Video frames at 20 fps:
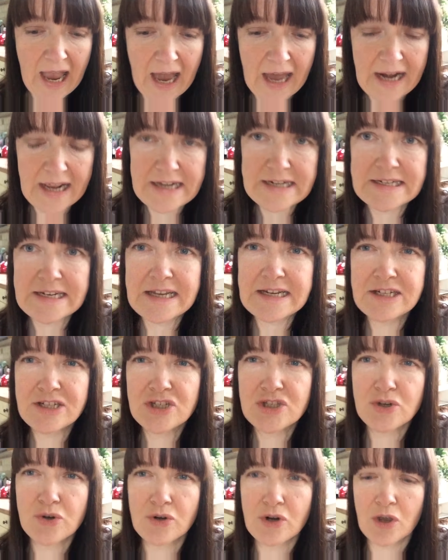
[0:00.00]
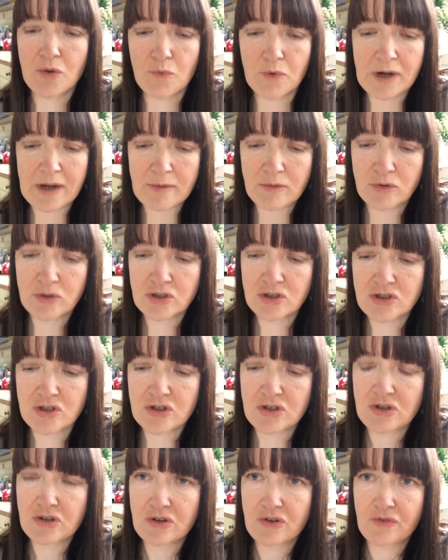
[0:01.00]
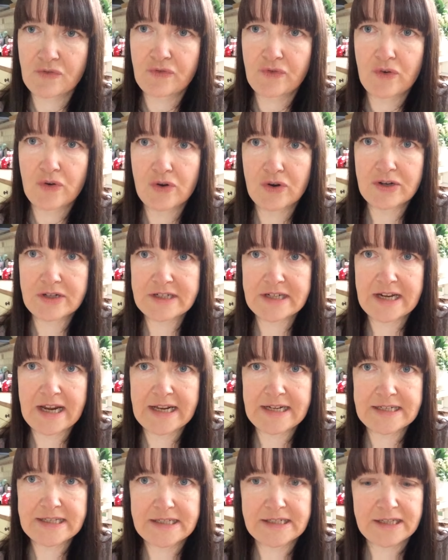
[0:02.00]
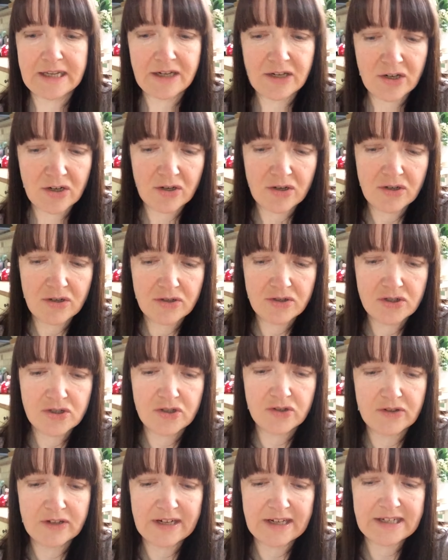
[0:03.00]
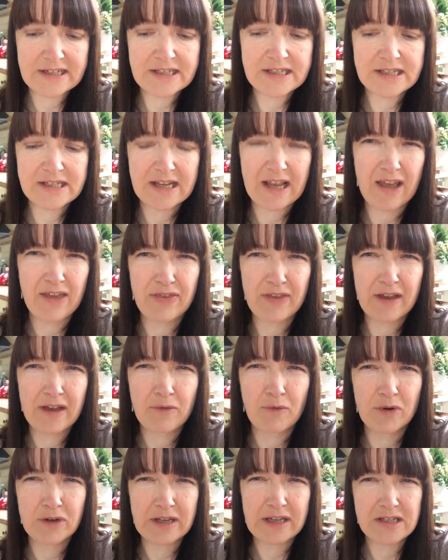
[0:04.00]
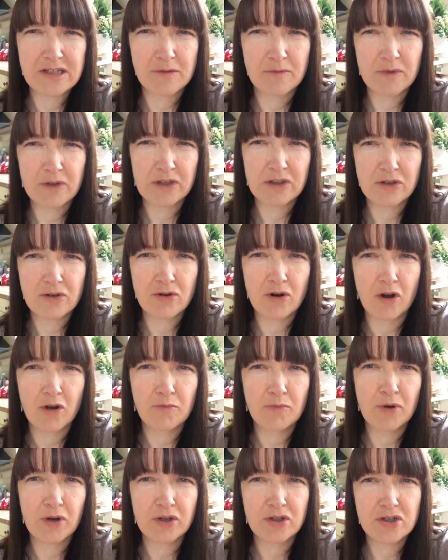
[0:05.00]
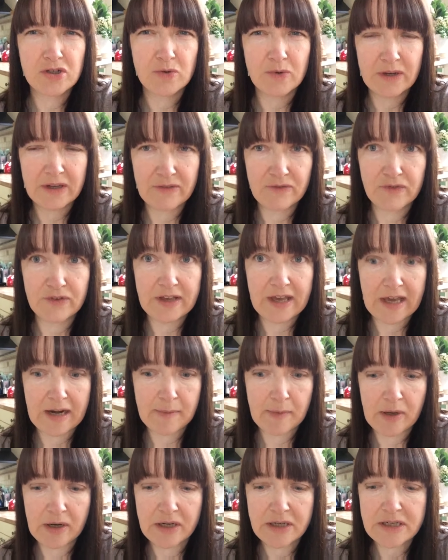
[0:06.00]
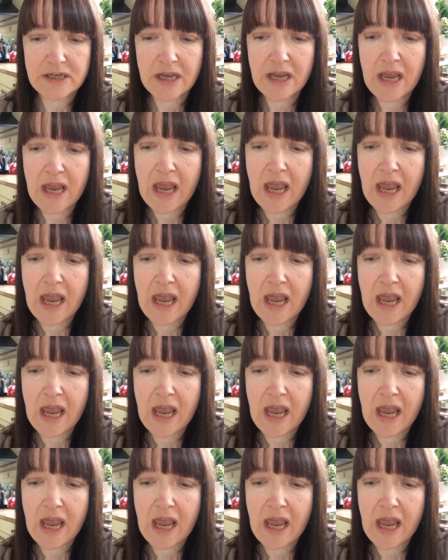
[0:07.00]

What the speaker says: and I need to sort out what I'm going to do for tonight's dinner so that I think I want to get something in the crock pot so I can forget about it.